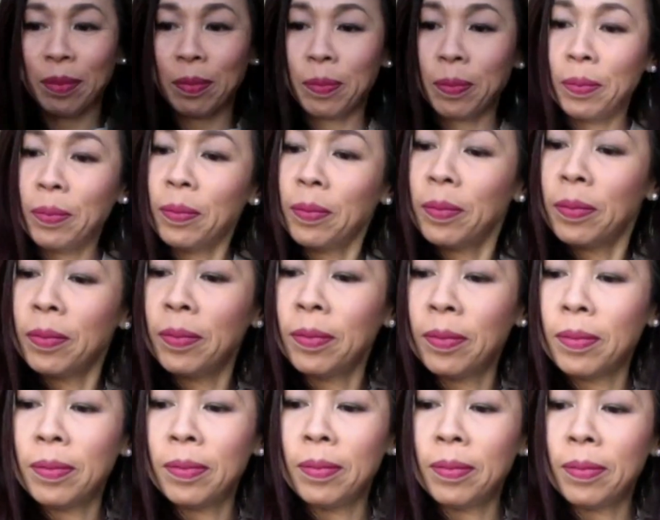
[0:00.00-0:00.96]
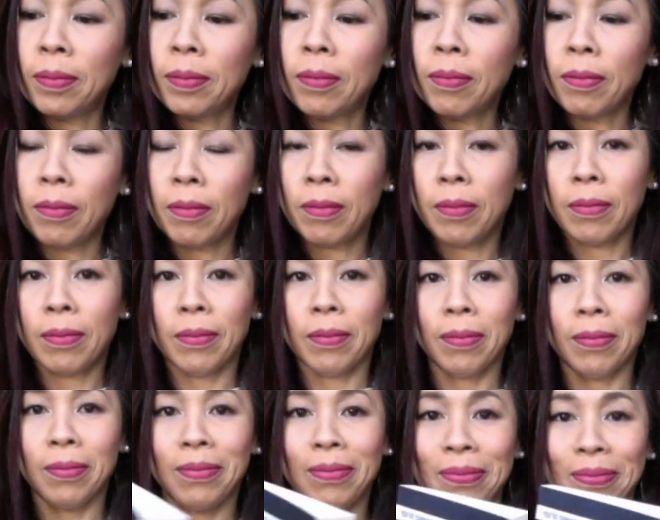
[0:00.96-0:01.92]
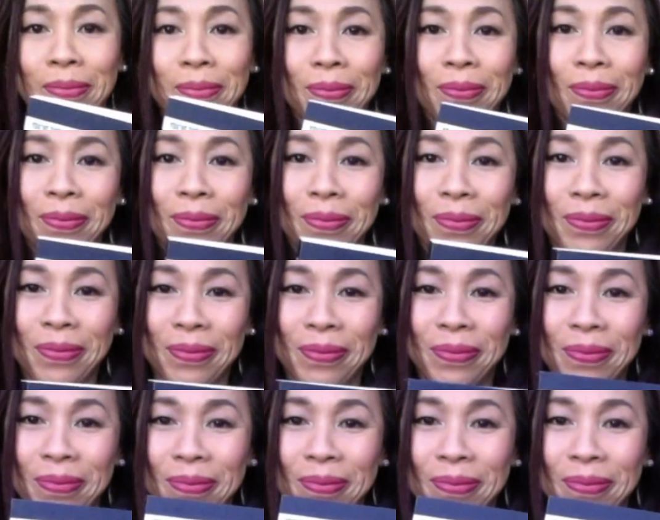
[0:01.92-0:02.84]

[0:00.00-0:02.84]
[no speech]